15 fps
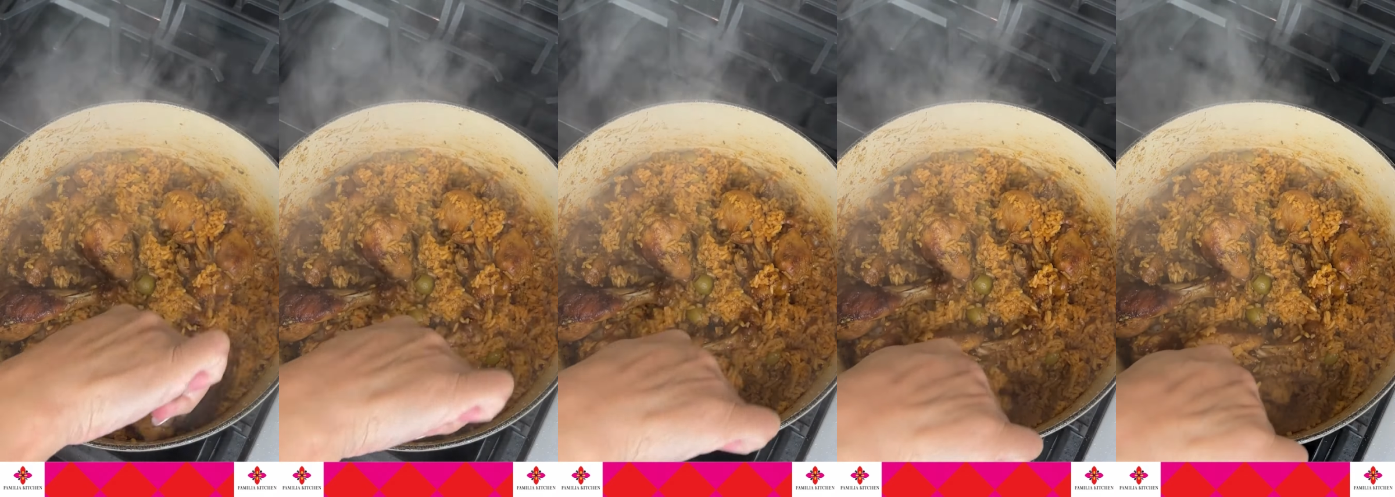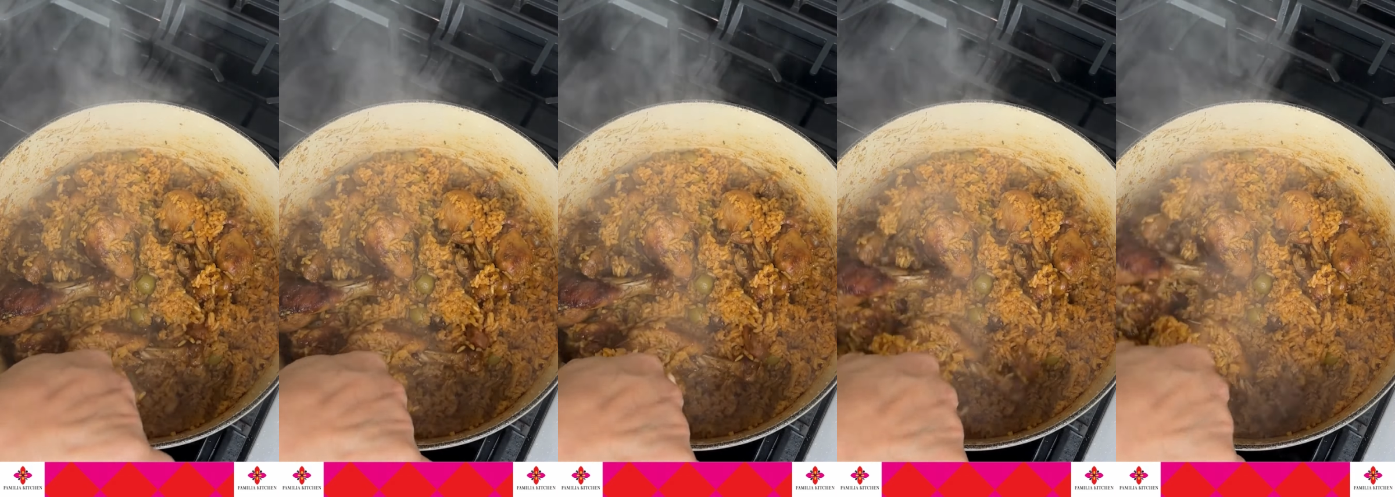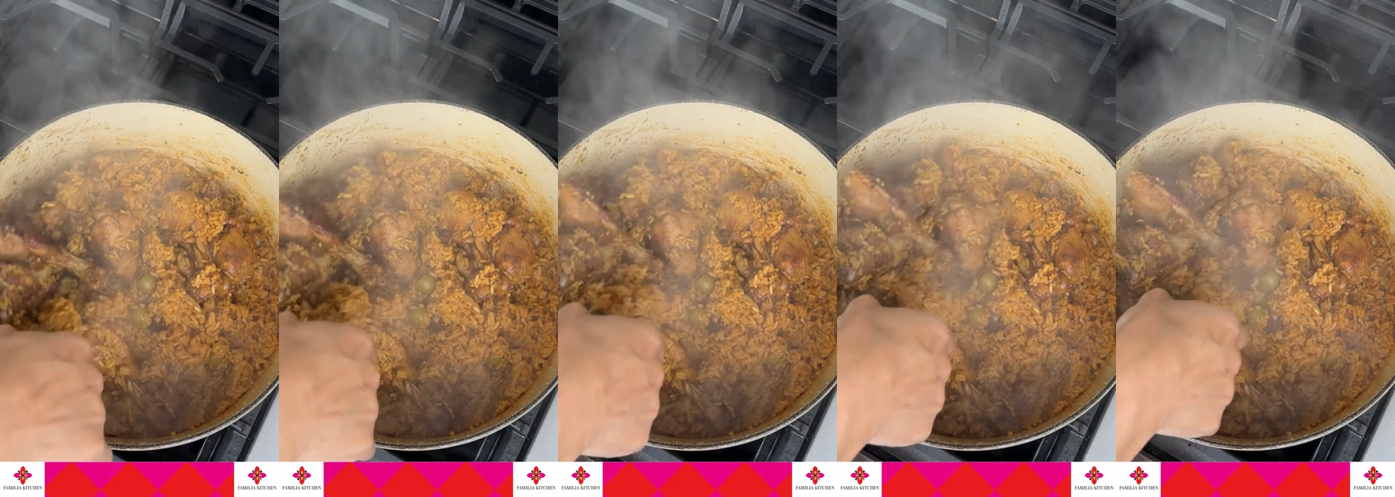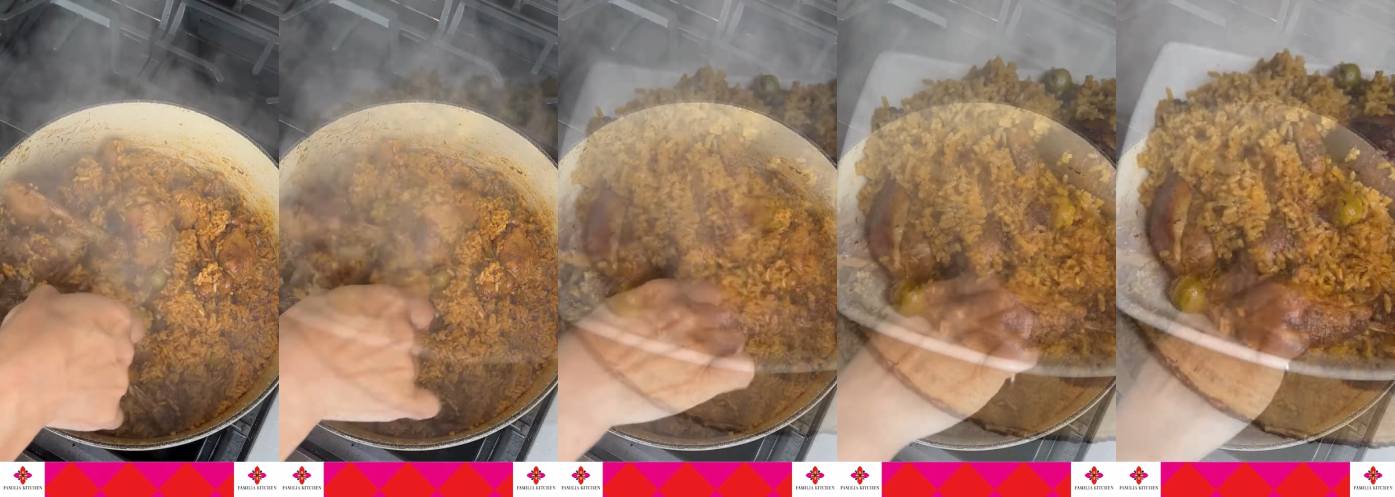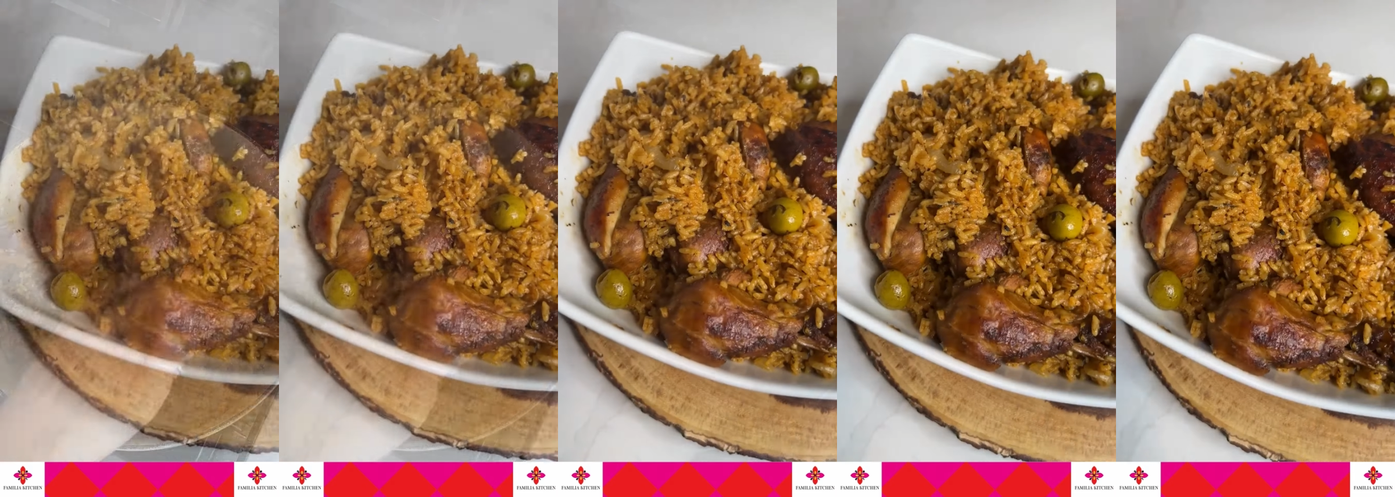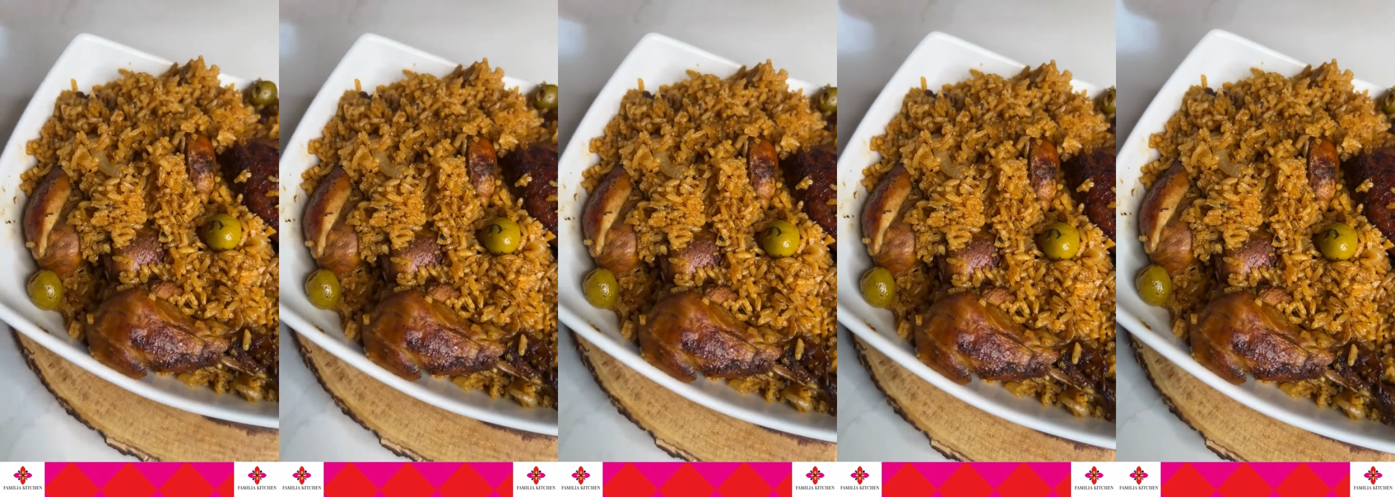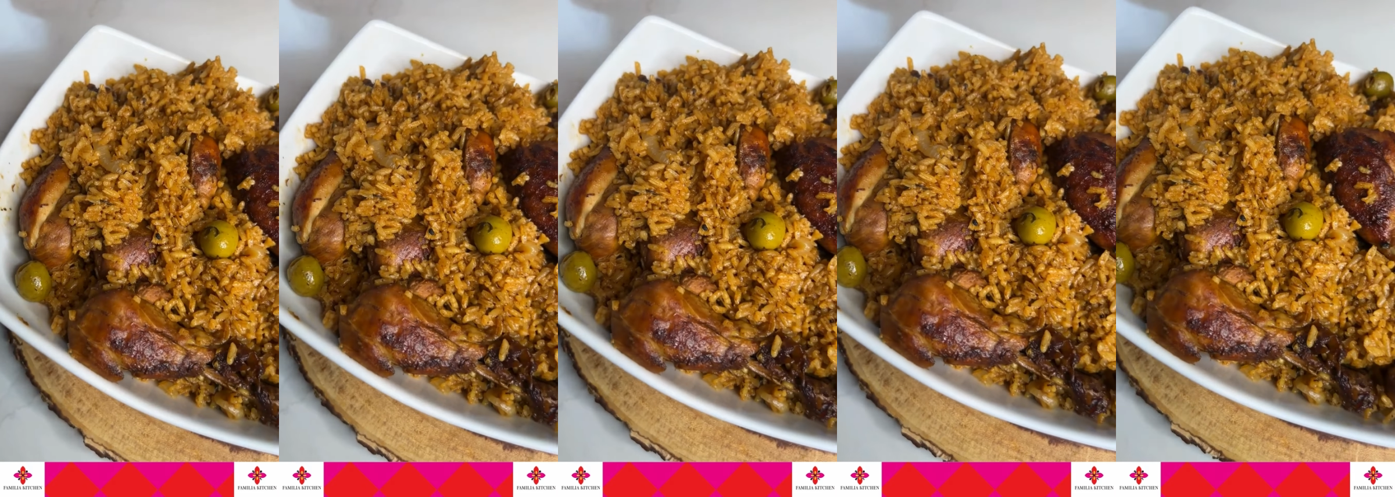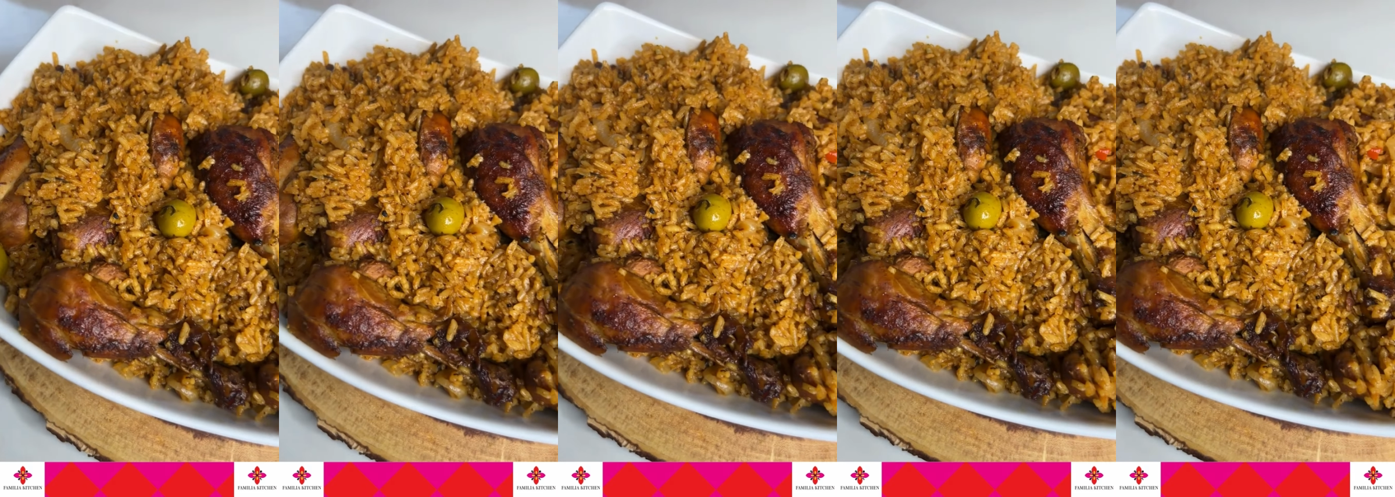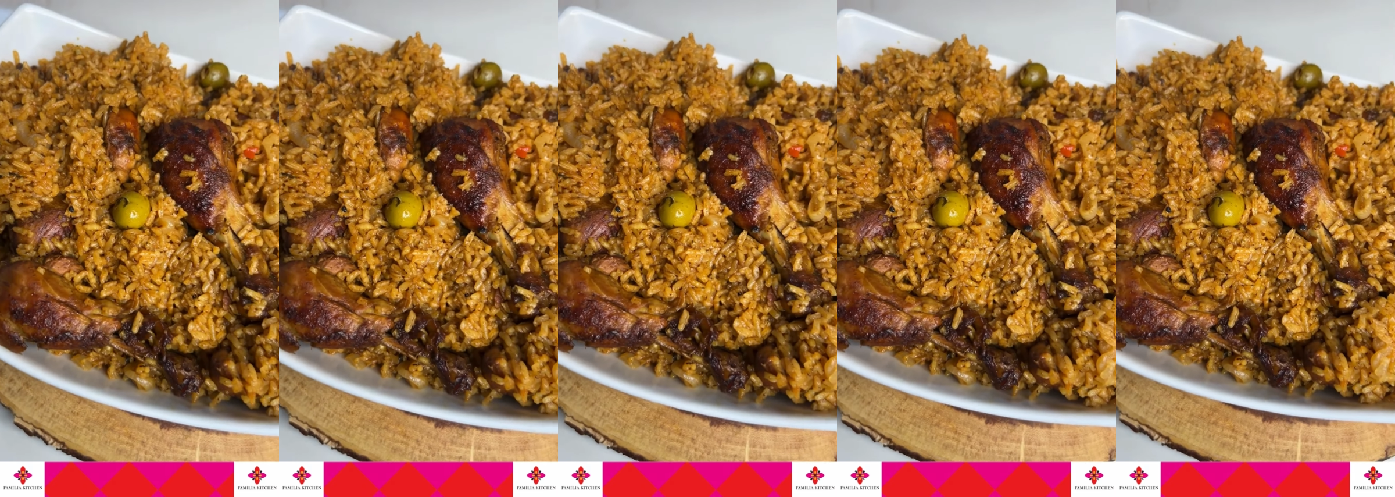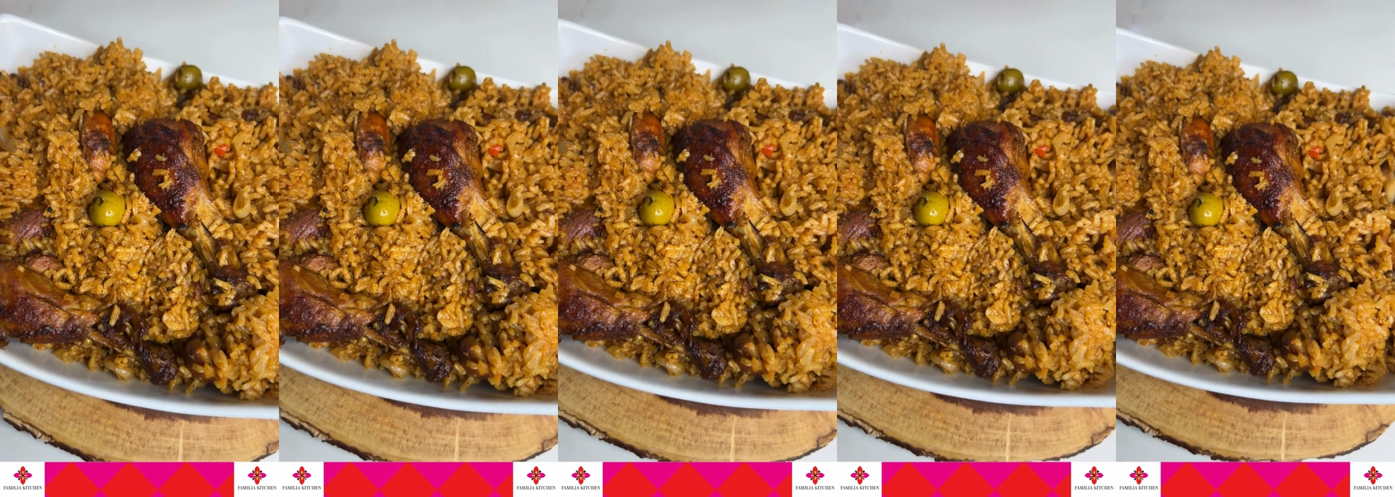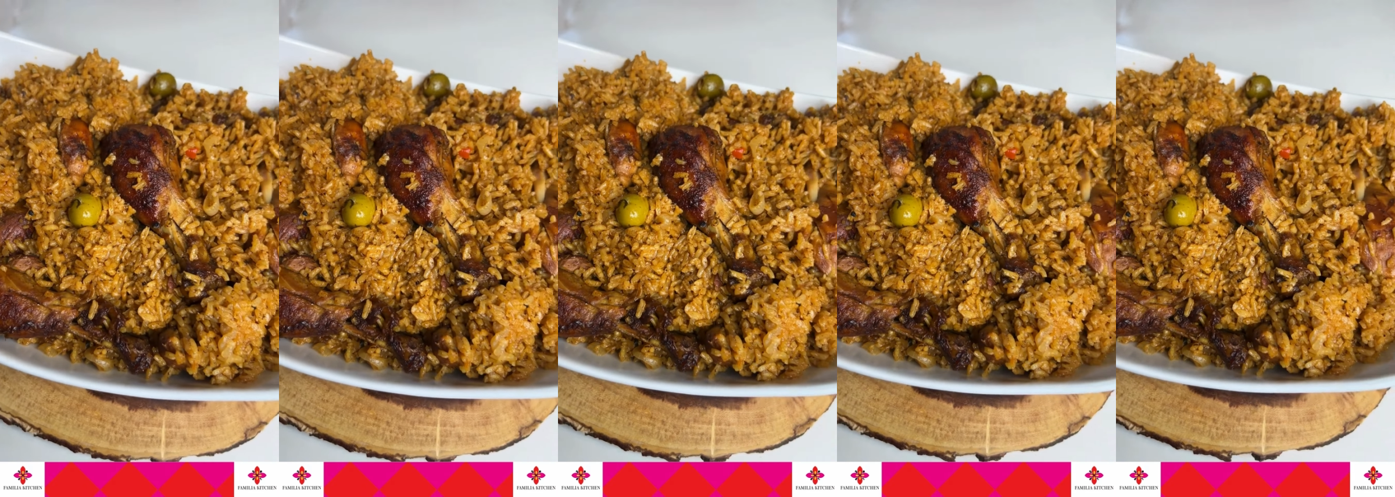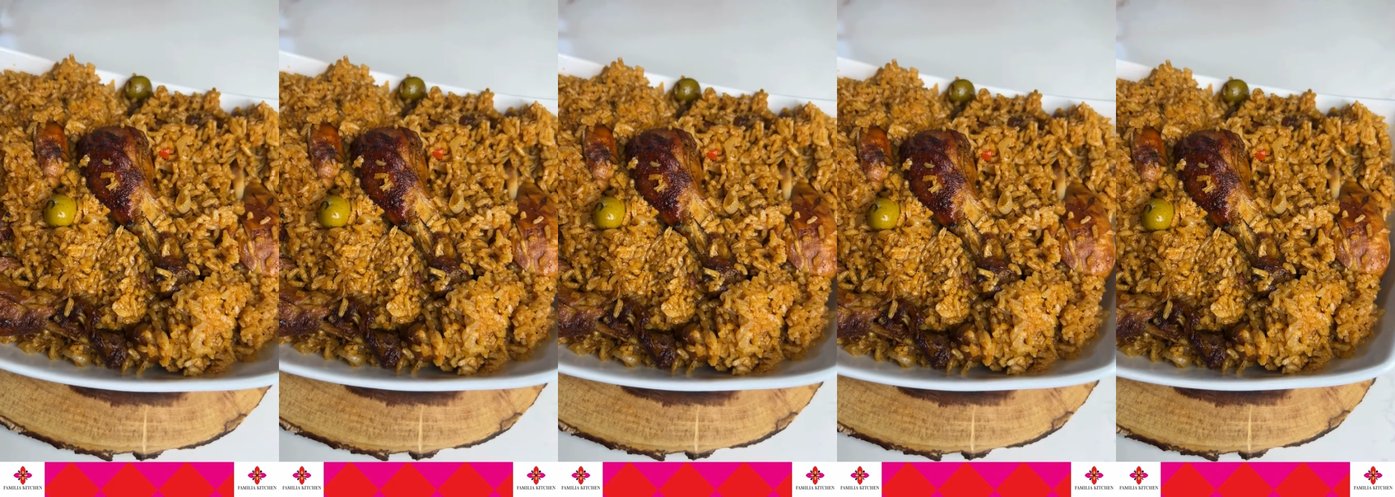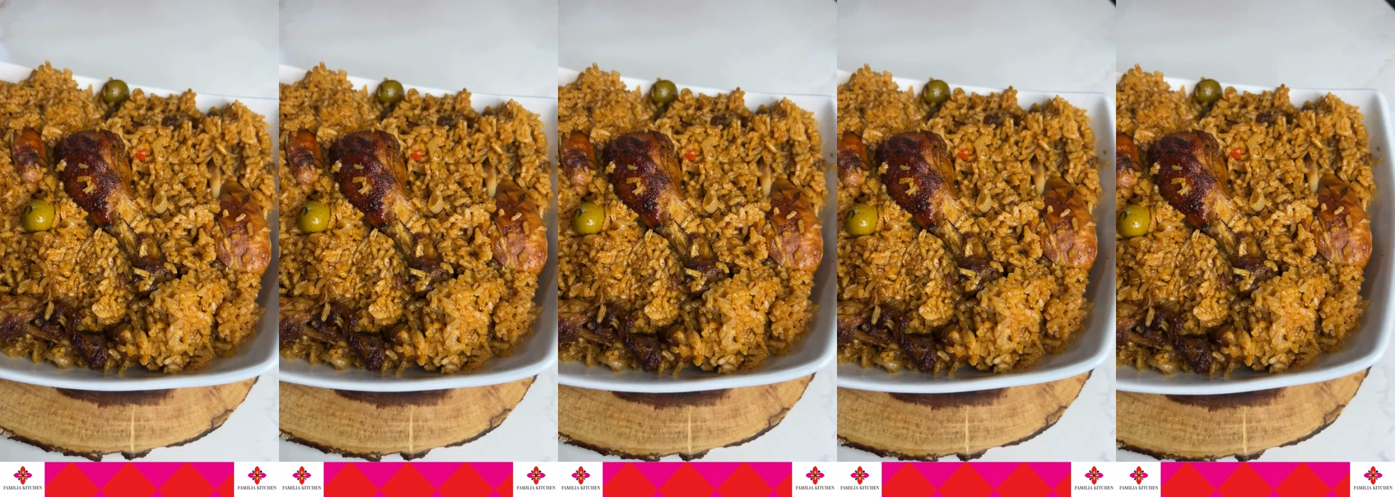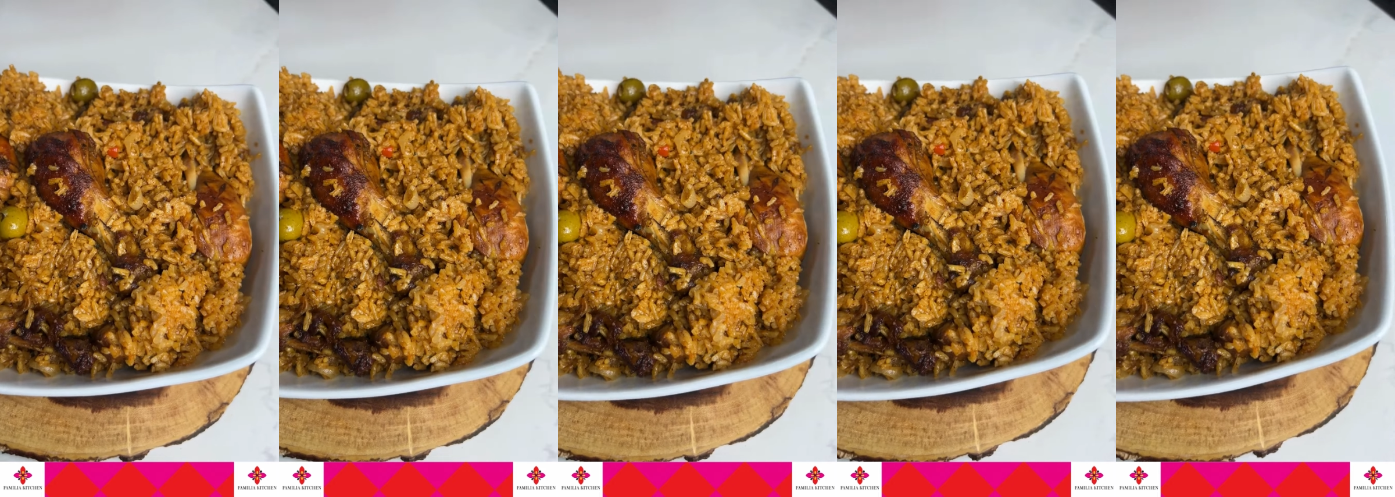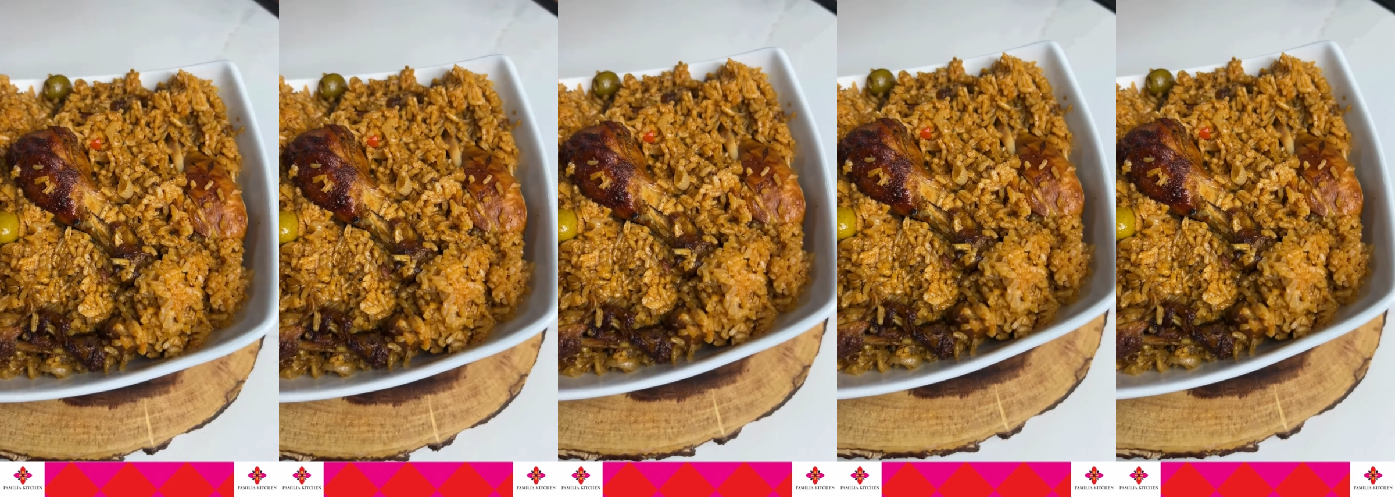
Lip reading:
(no speaker visible)